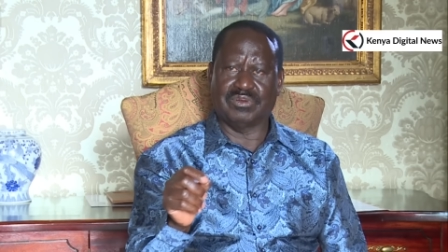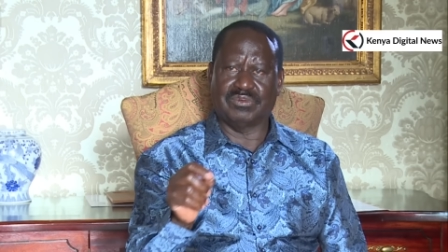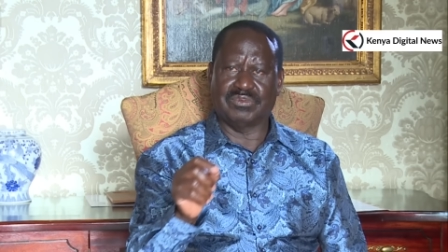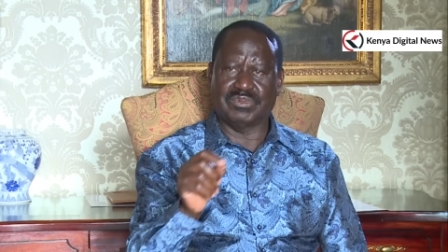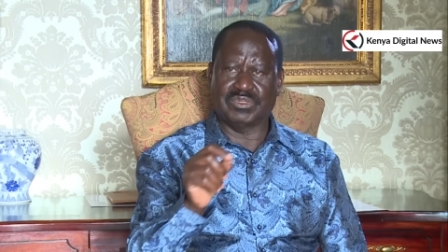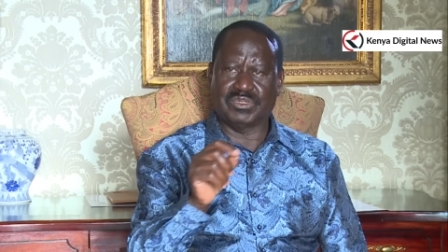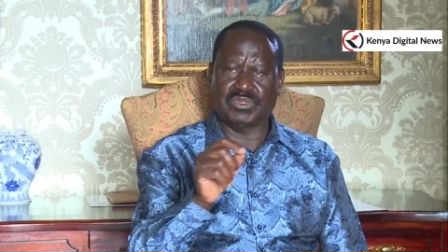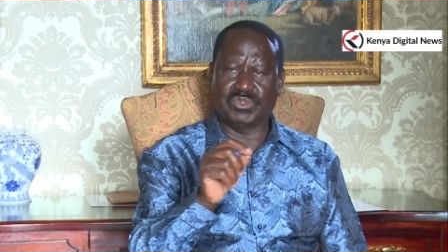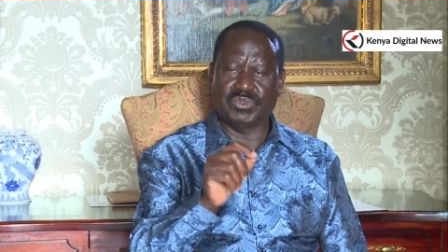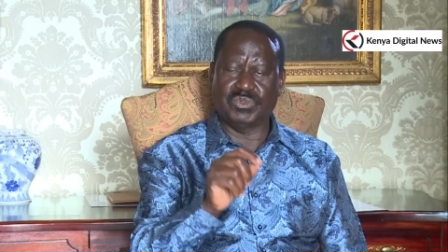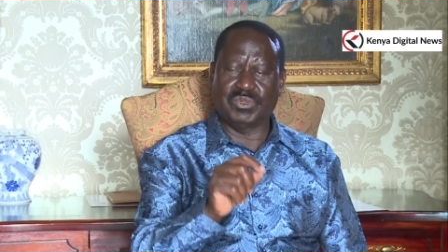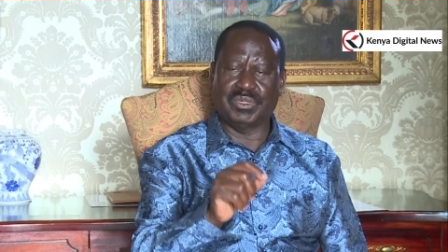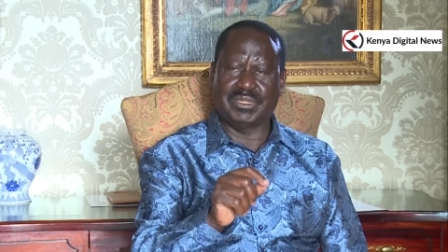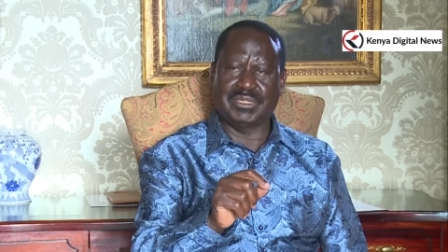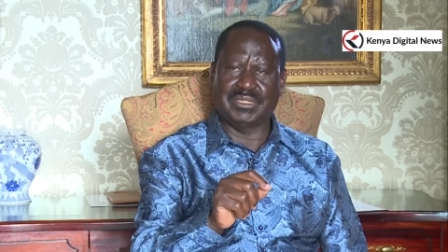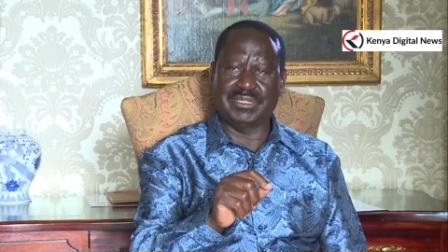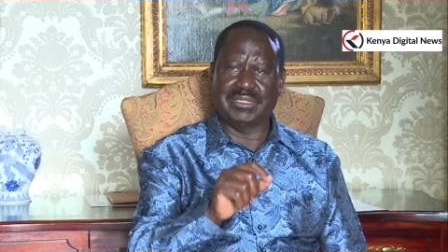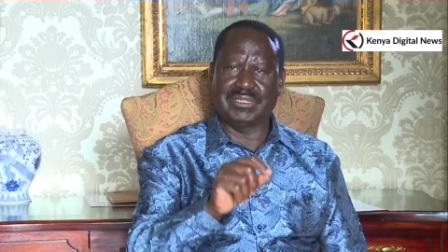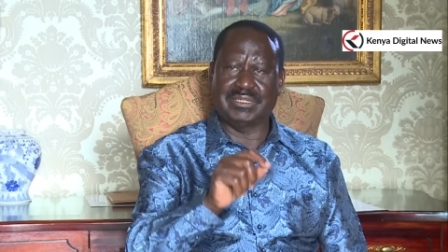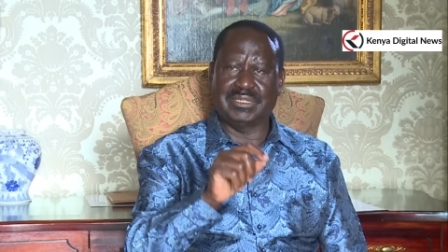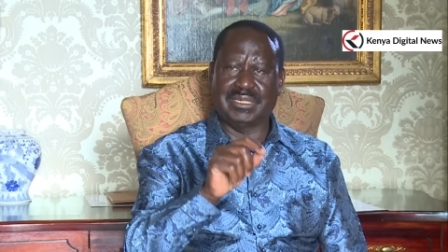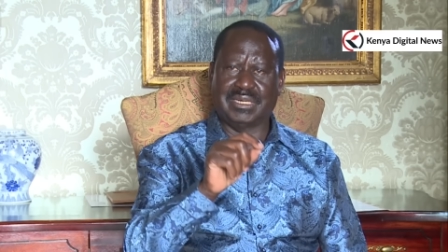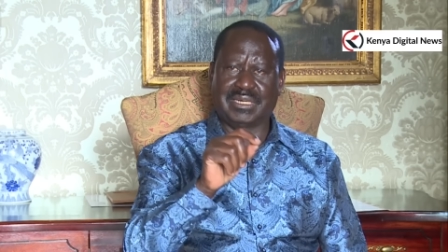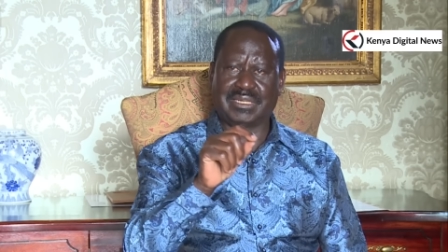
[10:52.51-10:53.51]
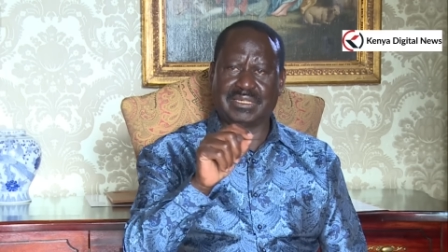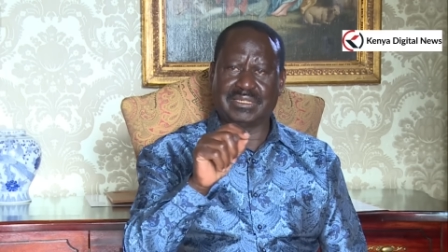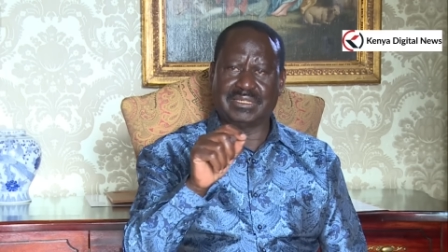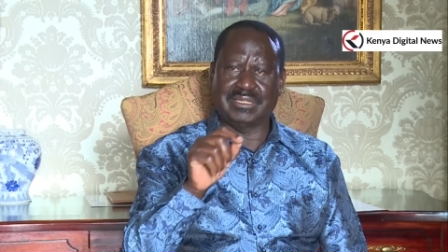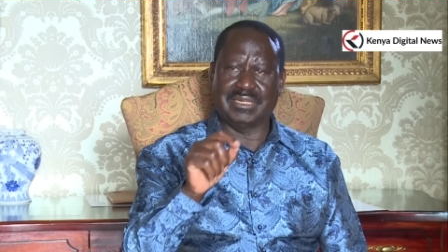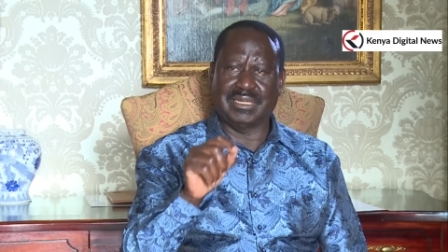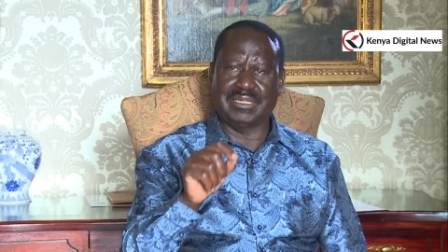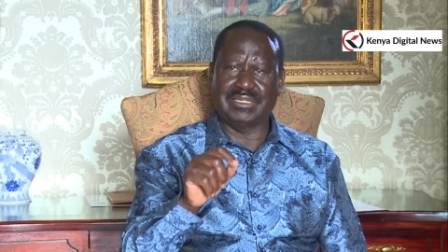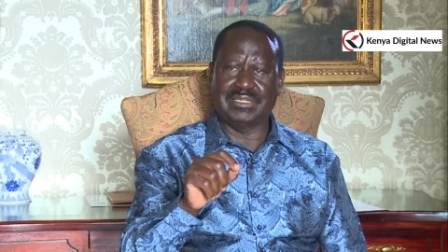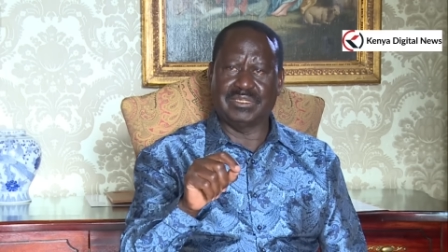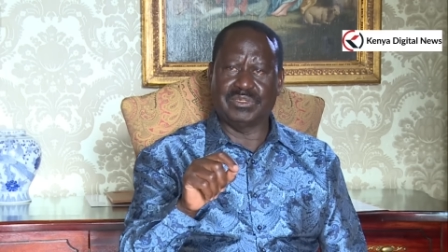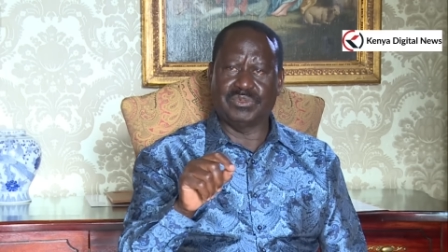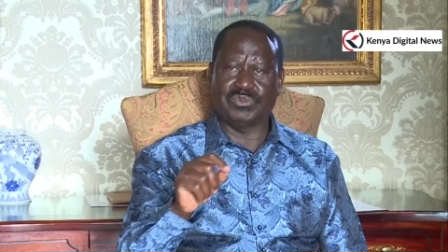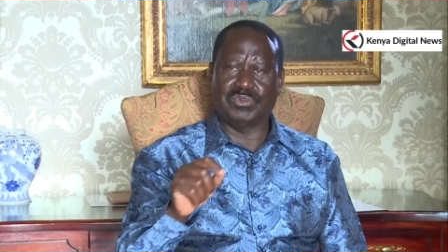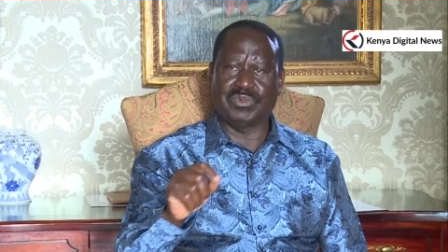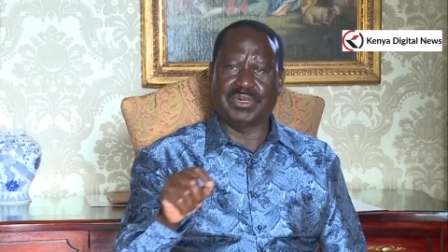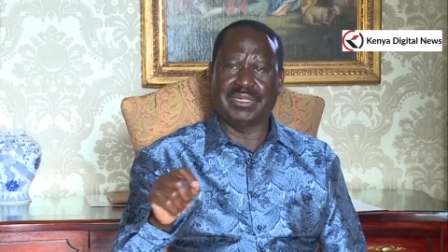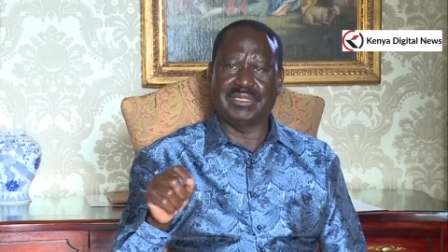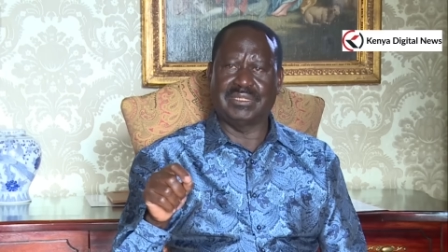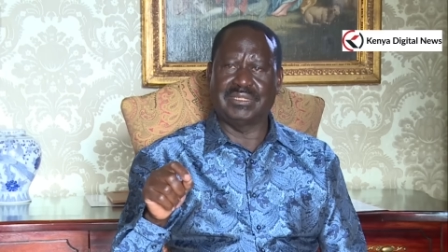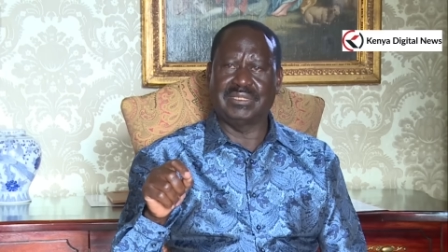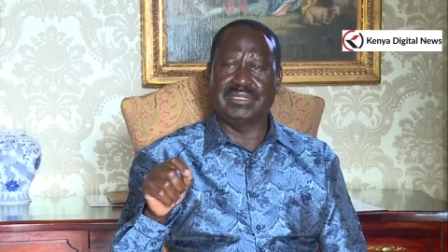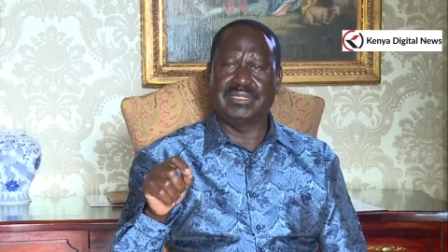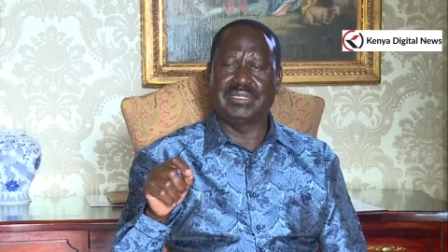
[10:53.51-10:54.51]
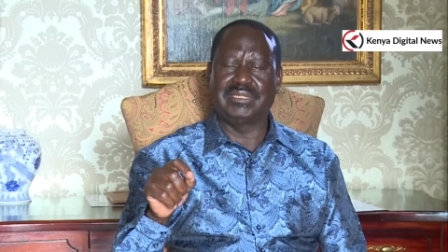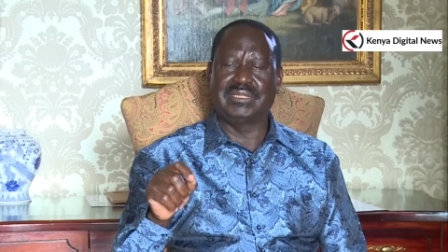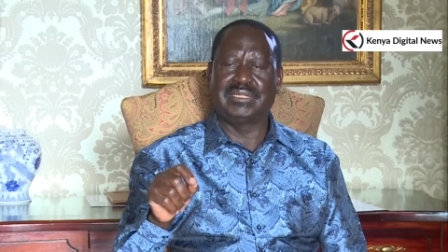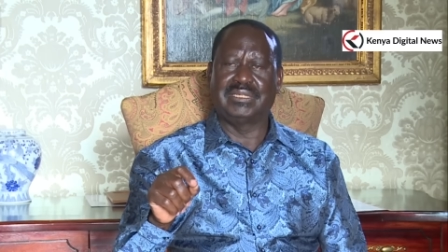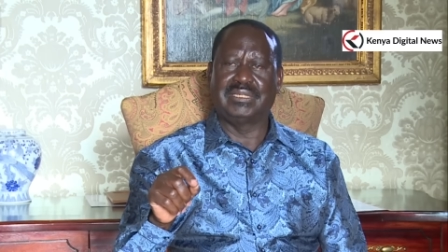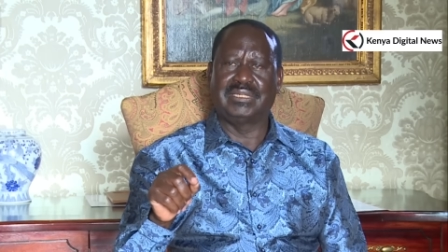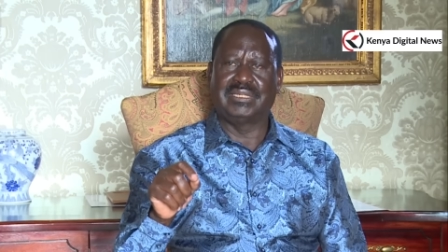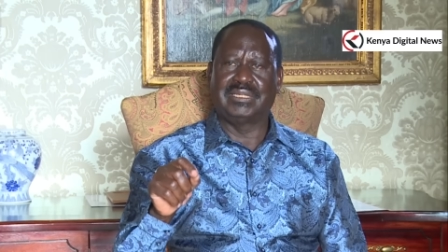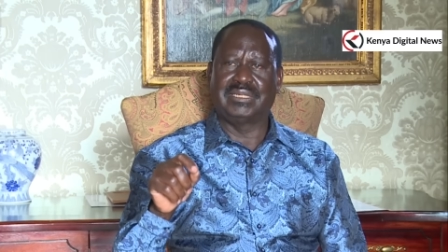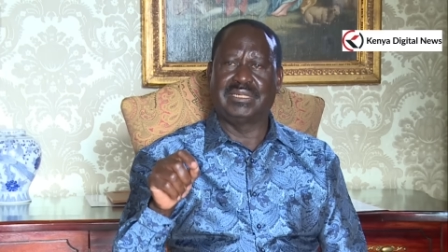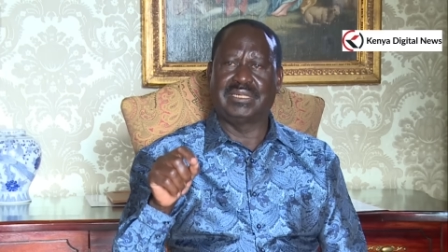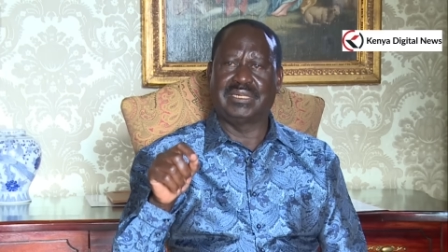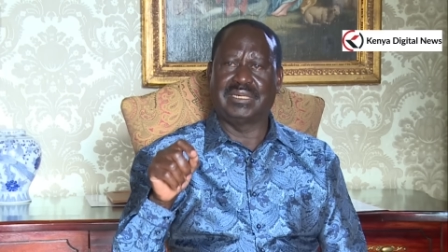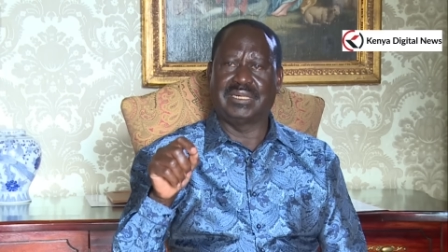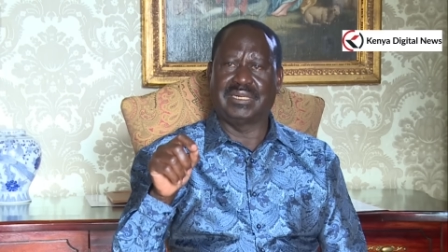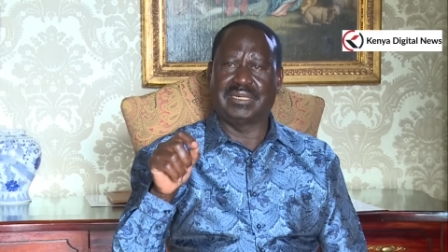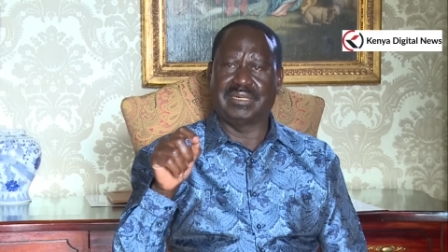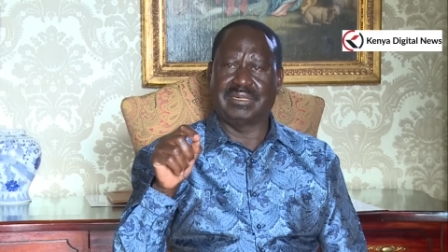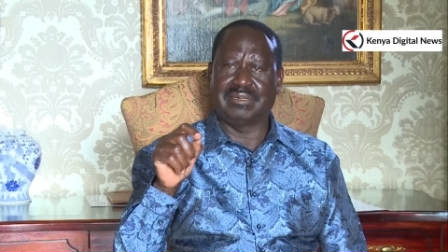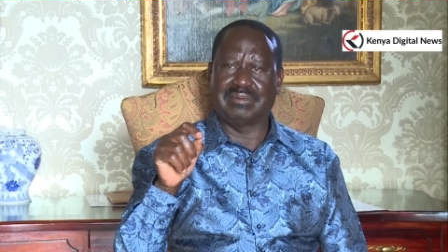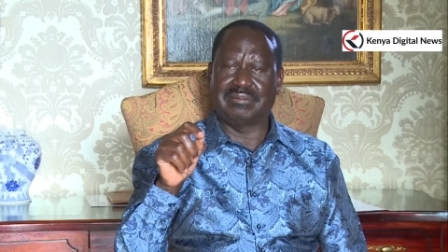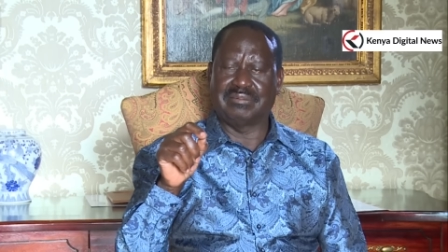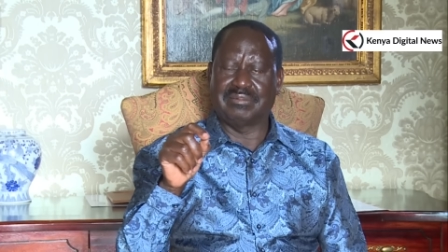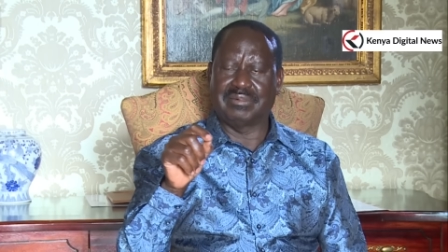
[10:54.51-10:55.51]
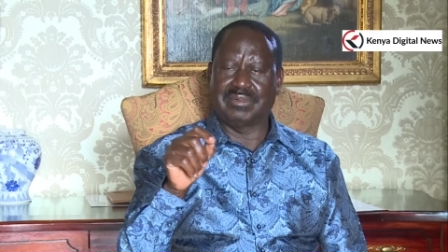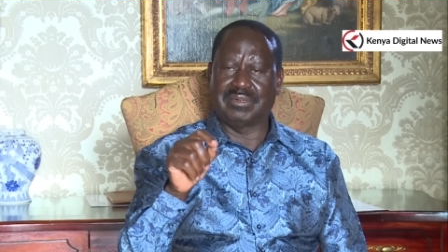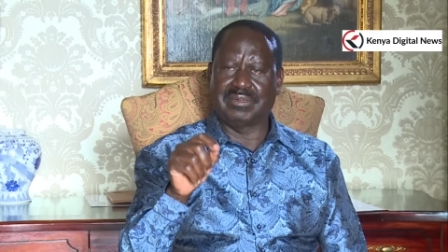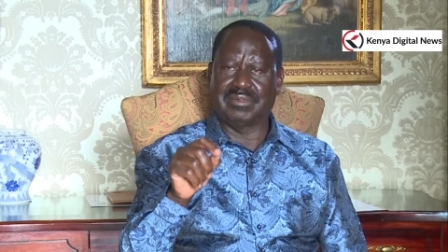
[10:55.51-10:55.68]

of 291 uh, uh, uh